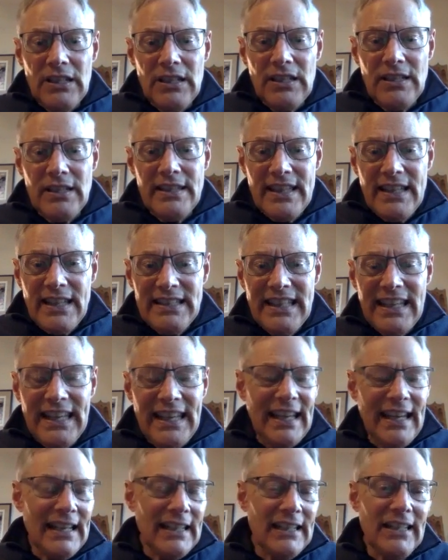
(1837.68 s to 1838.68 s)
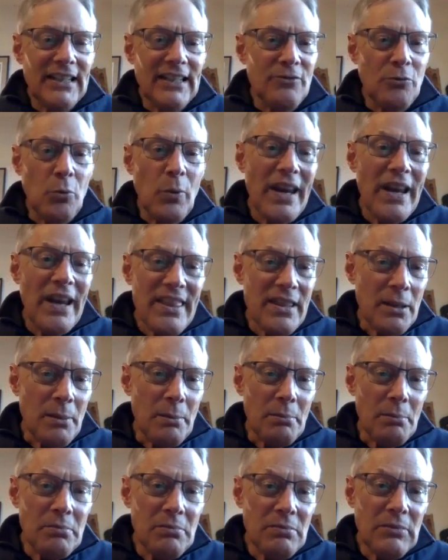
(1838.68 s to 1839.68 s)
You then can't live with
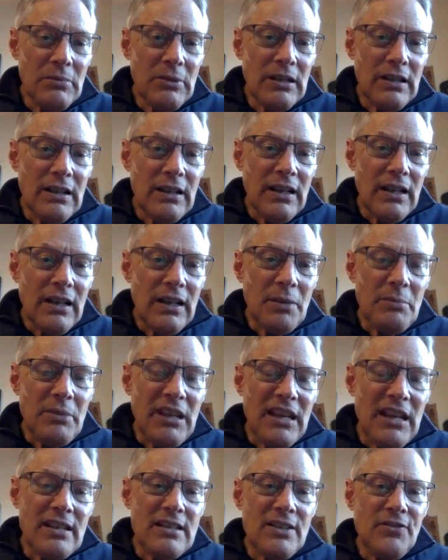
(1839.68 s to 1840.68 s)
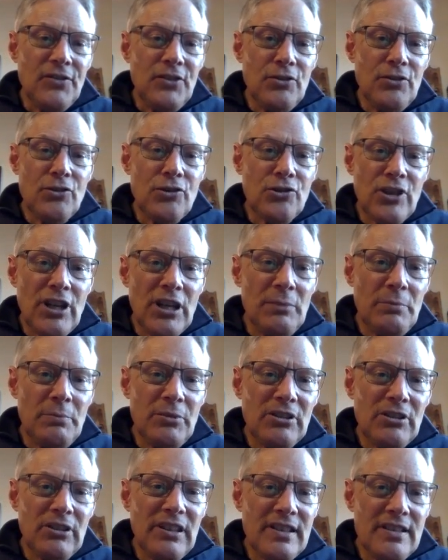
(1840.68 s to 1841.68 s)
them, because if you shape
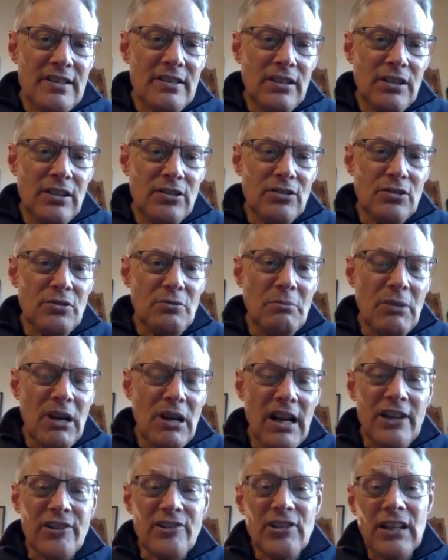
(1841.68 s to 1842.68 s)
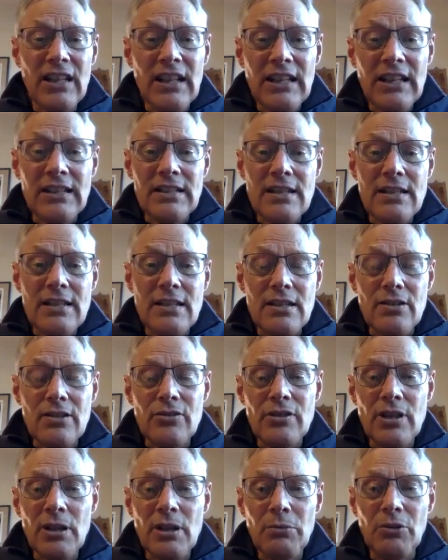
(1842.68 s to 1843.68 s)
your listening too much, and I think this is the
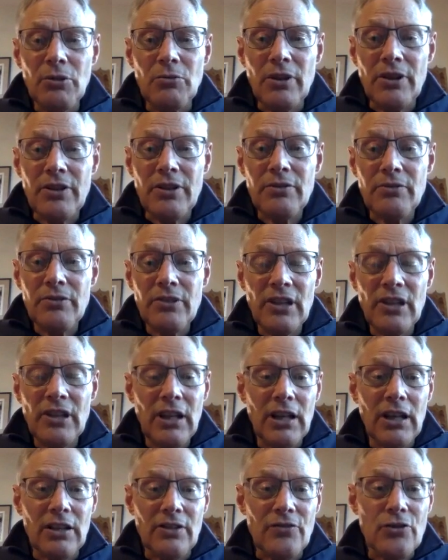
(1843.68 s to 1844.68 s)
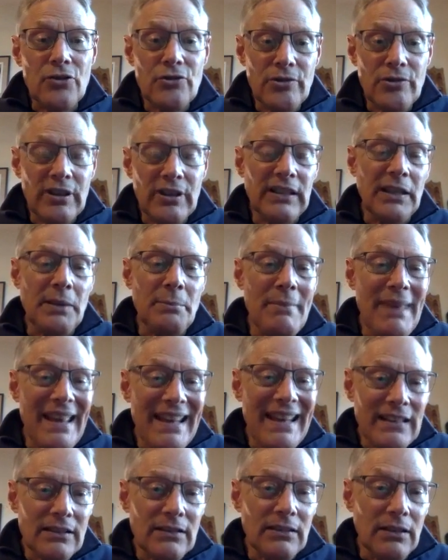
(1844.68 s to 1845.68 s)
trouble with a lot of strictly
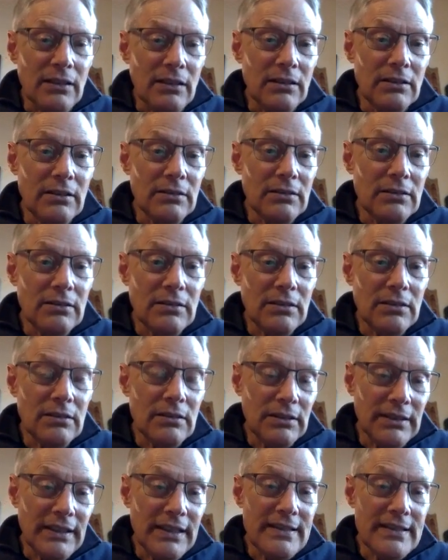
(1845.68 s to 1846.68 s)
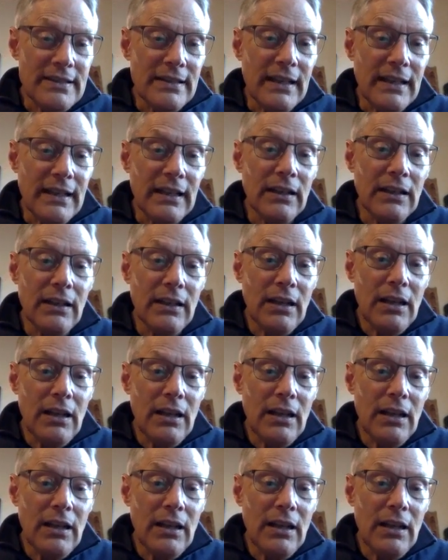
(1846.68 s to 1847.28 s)
medical listening,